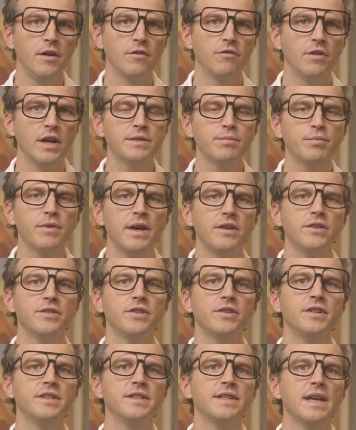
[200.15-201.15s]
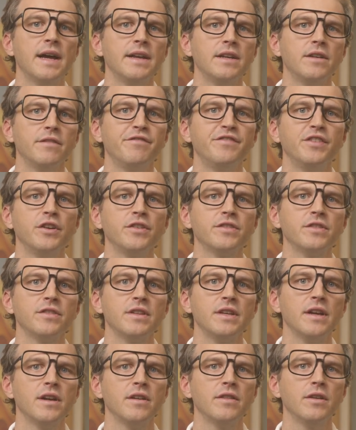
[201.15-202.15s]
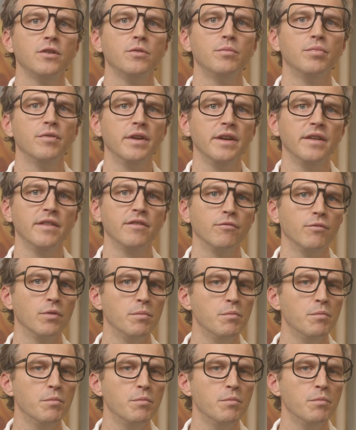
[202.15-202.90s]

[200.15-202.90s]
Respirators are designed to filter the air that you breathe,